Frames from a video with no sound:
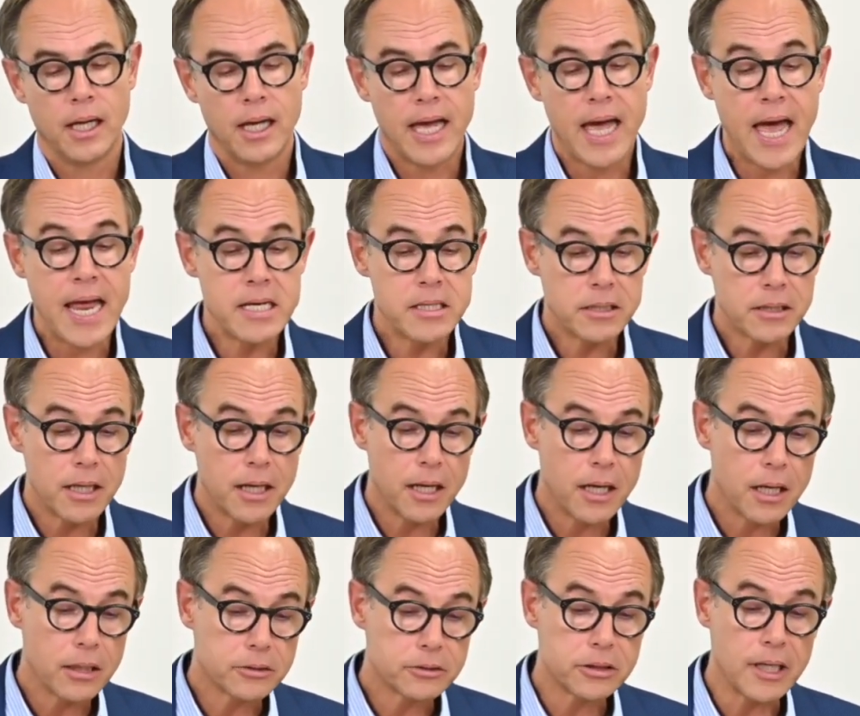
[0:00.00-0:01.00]
And
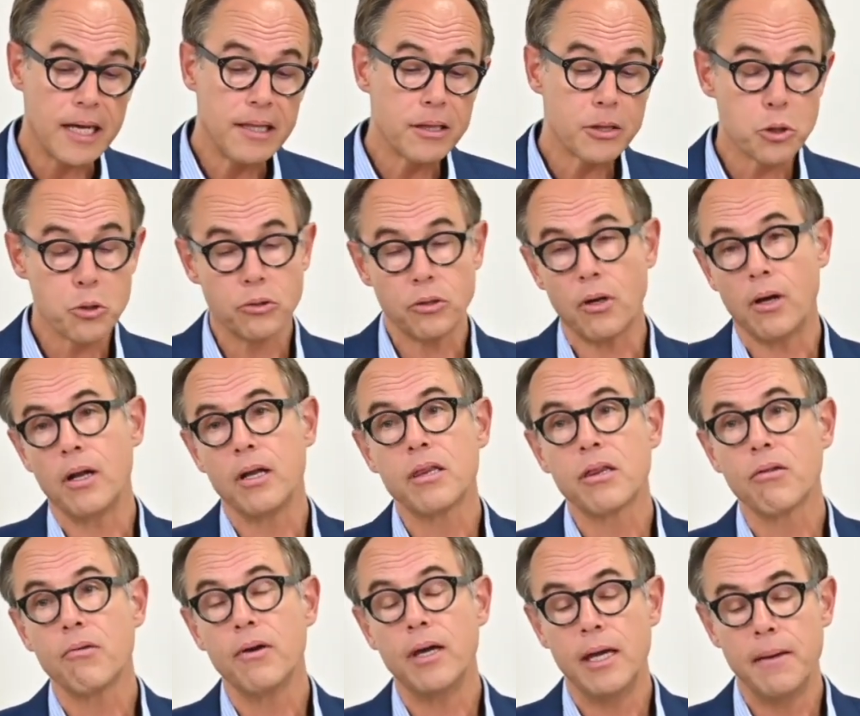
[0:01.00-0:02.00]
trust should
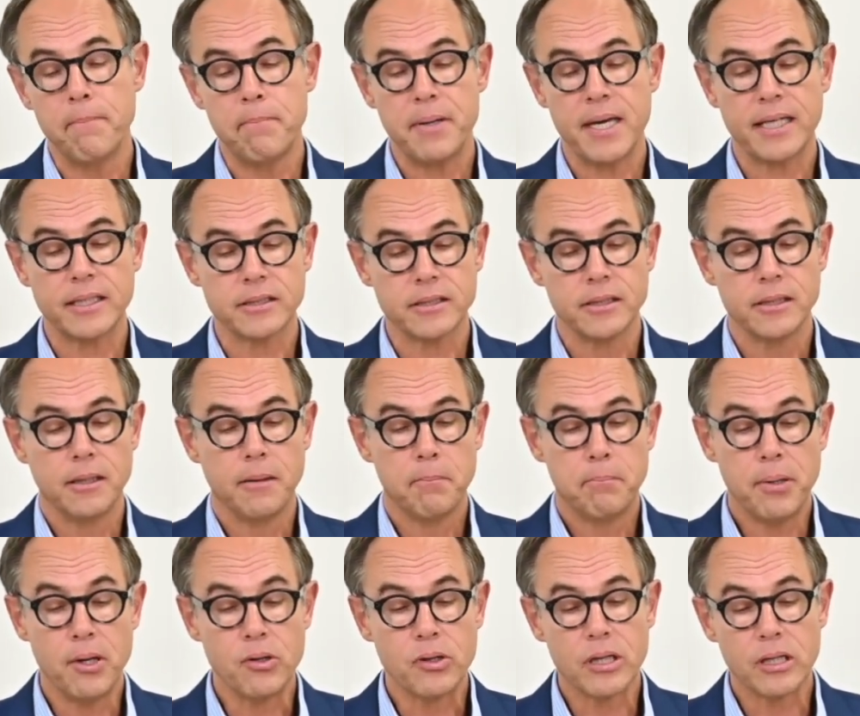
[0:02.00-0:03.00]
also impact
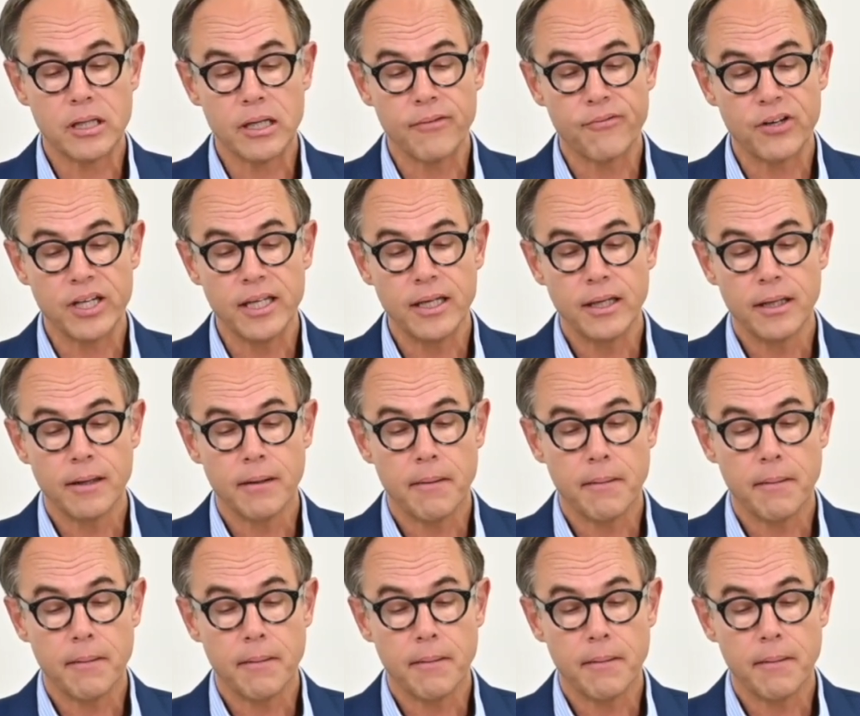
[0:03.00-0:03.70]
positively